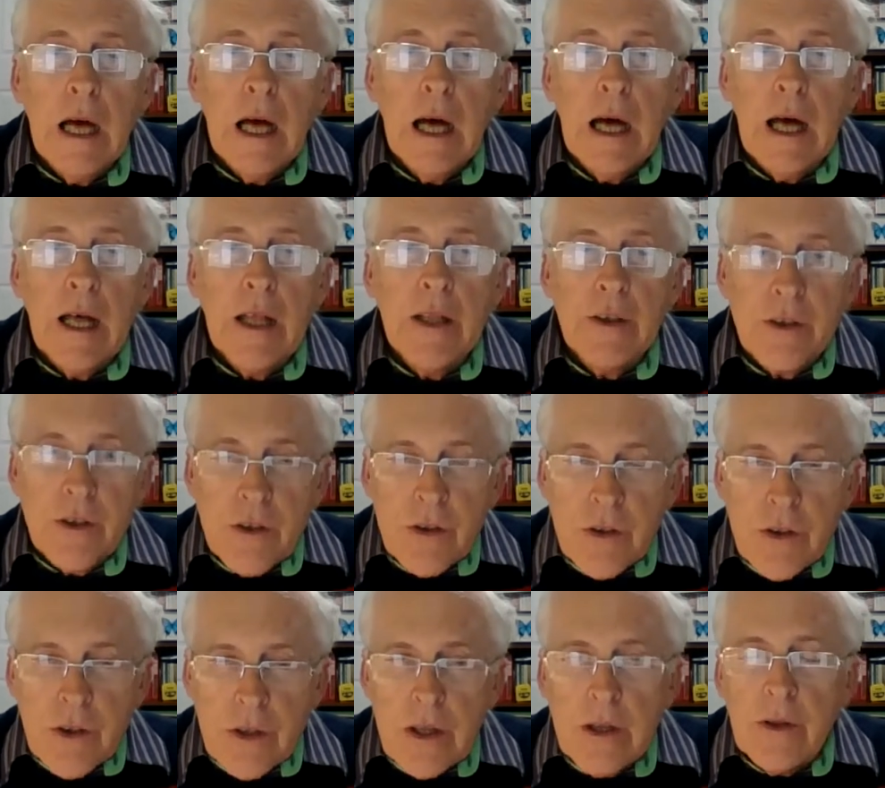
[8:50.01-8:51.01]
and
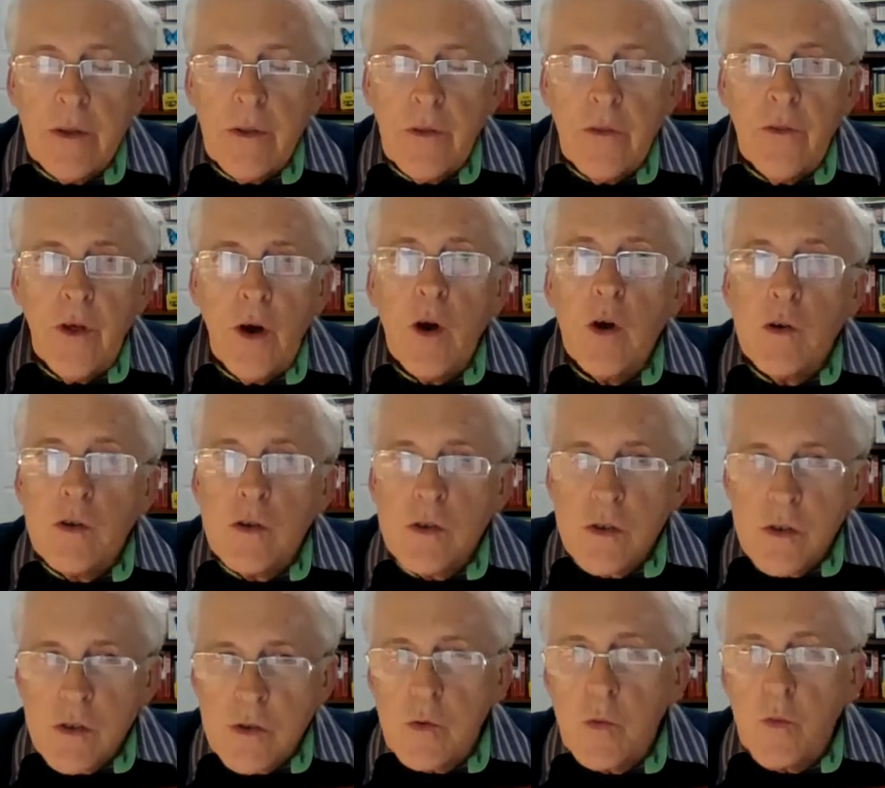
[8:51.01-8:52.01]

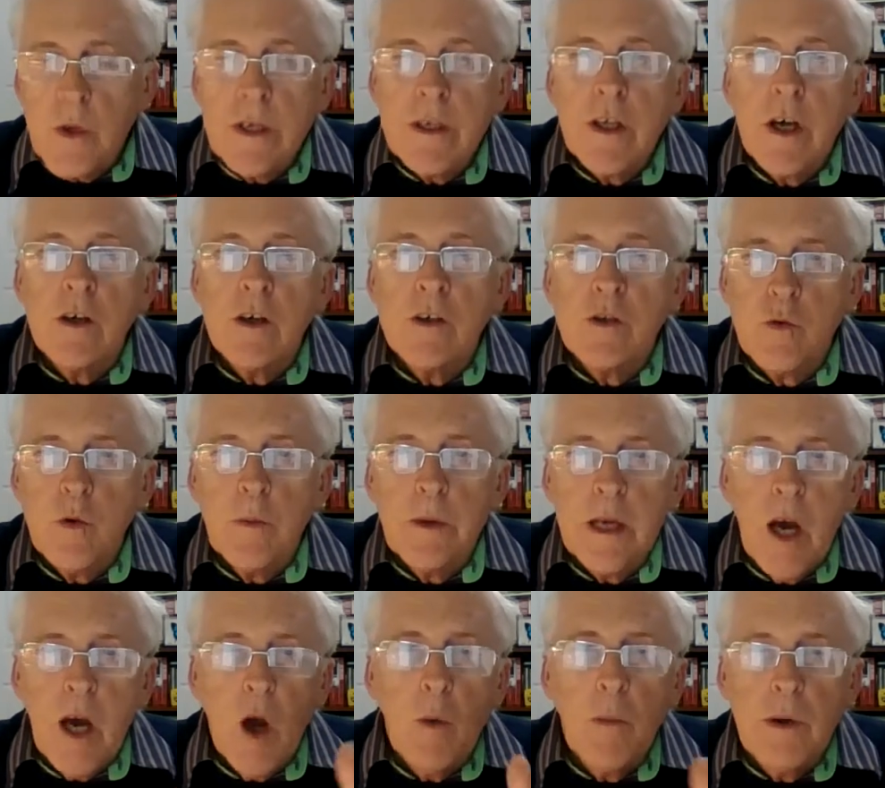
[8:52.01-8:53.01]
those windows will
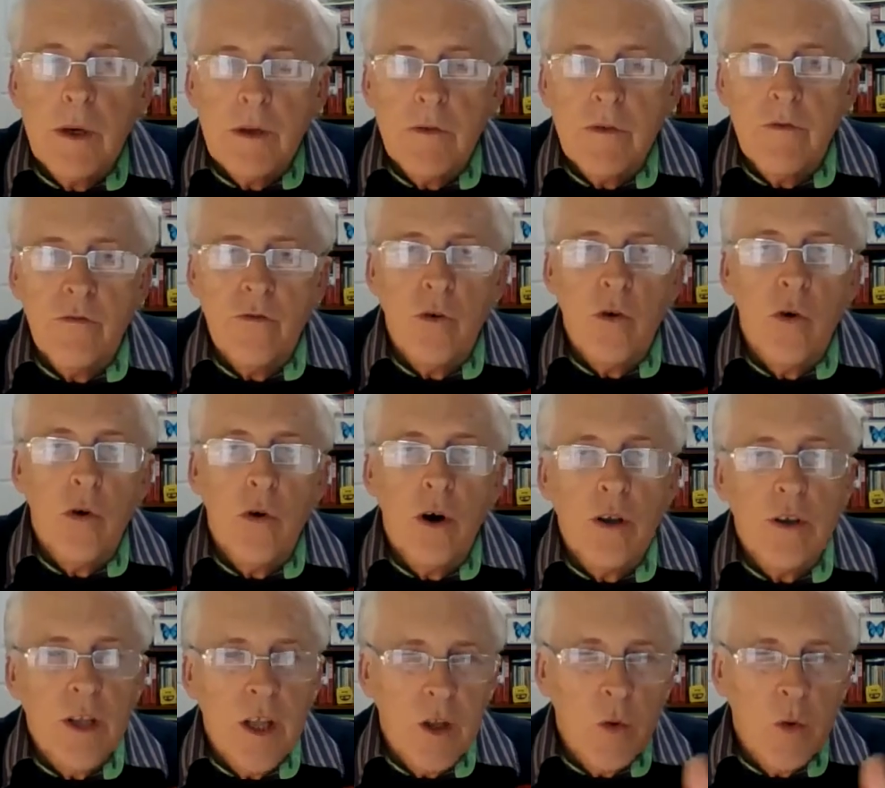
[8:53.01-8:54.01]
be open for
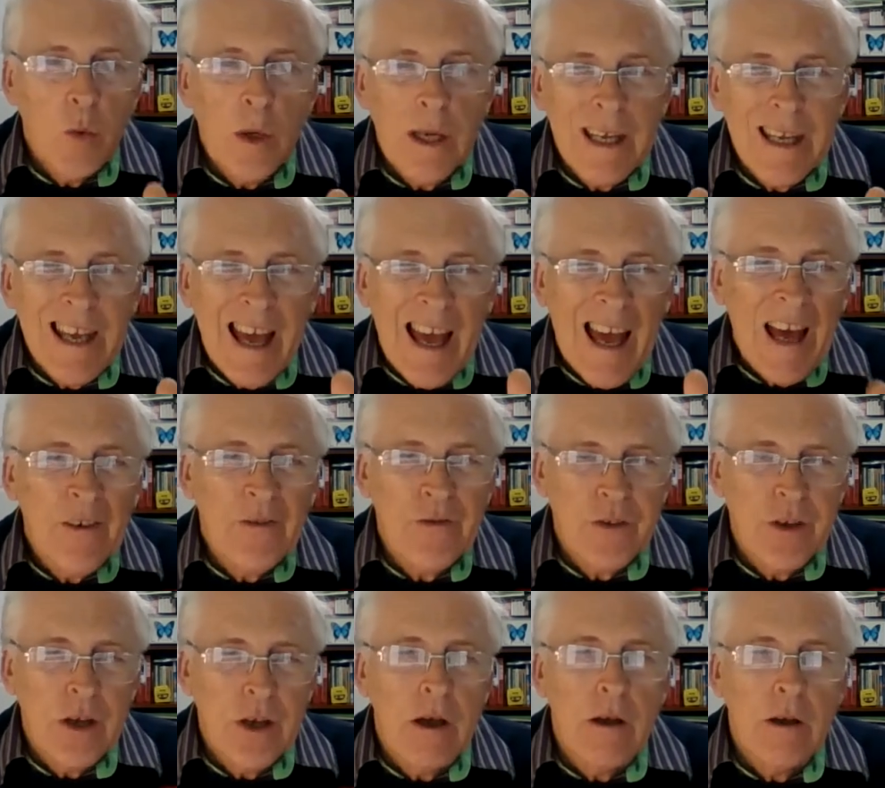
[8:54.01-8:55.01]
another week
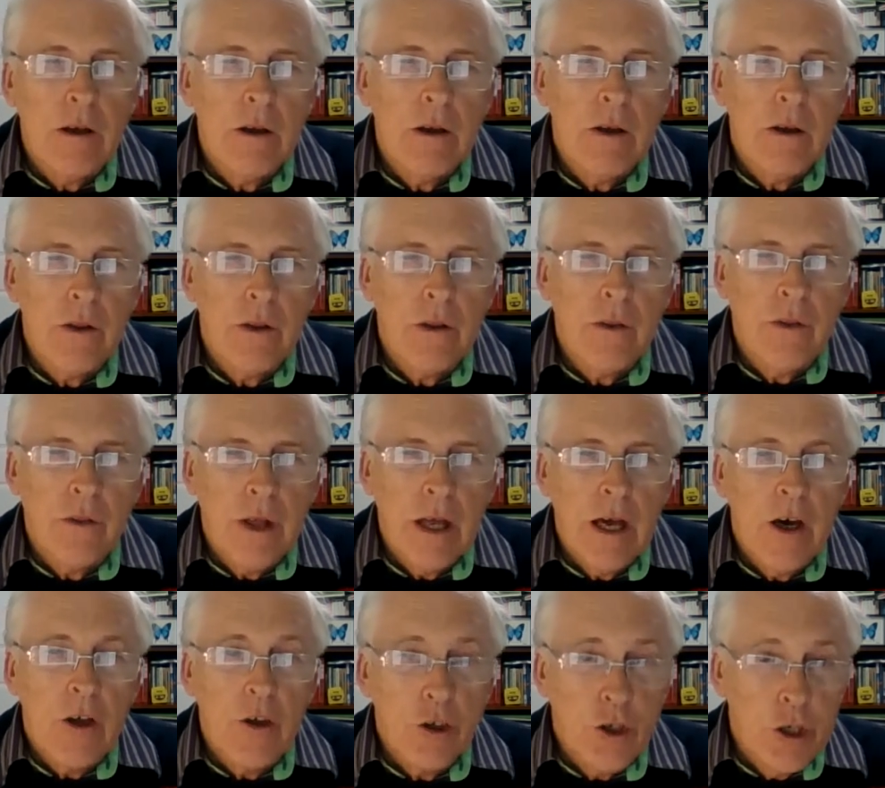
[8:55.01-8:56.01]
after they
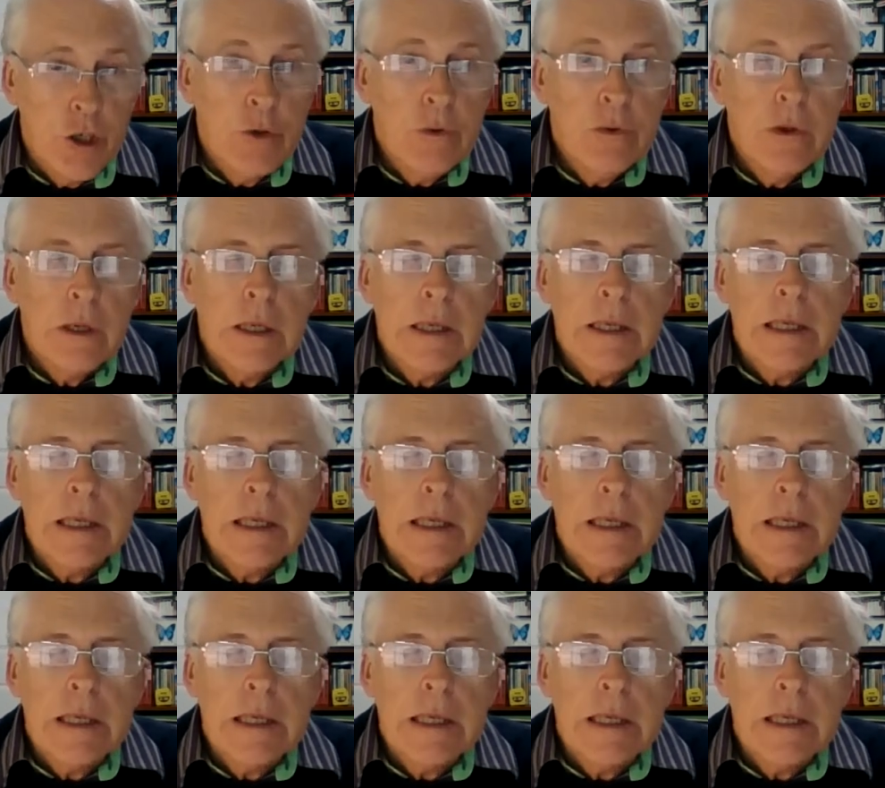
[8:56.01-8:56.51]
are due.